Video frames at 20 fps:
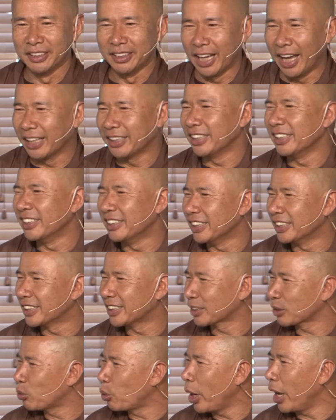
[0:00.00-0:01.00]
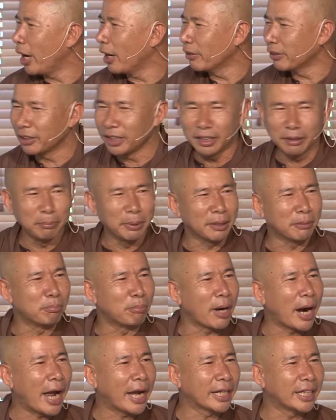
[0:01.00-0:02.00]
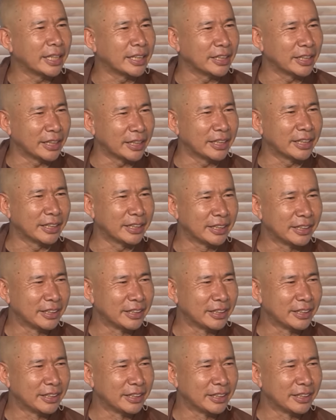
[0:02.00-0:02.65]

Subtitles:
I think this quail a little bit bragging, you know.